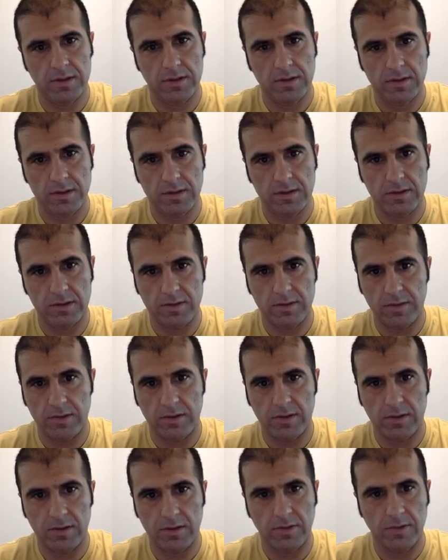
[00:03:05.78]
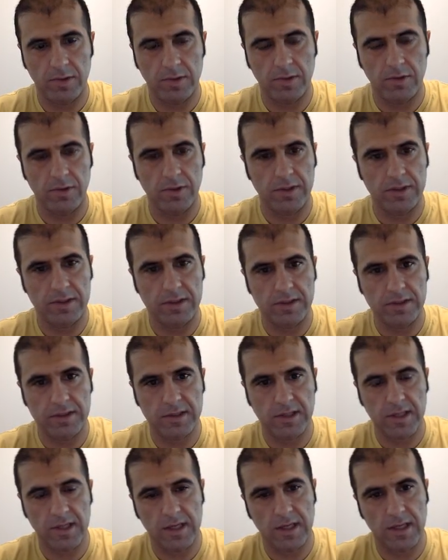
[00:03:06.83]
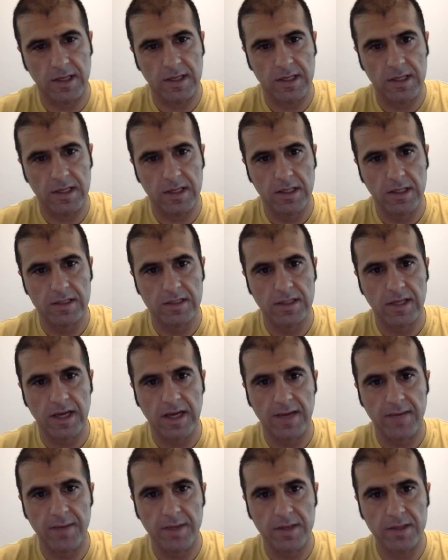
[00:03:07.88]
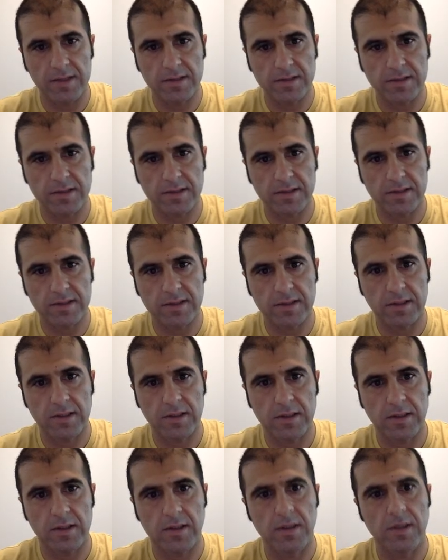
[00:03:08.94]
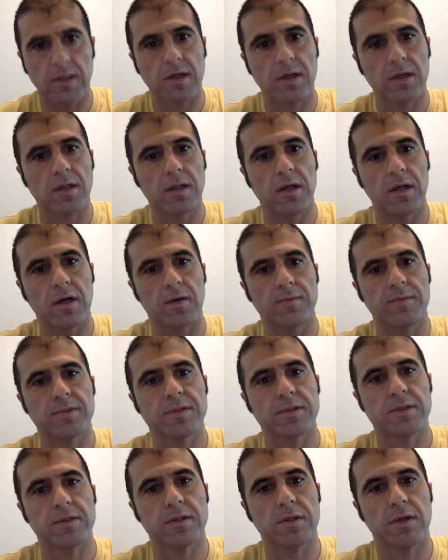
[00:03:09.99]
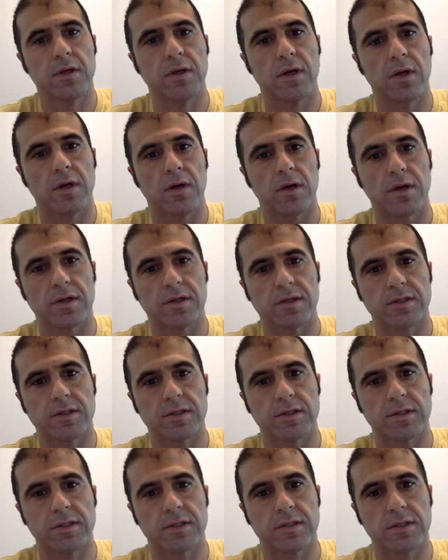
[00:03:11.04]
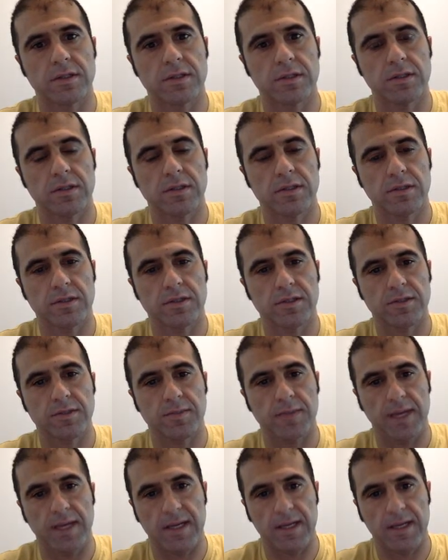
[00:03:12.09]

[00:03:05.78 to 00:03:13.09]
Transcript: Similarly, we're going to say diamonds, clubs, hearts, spade.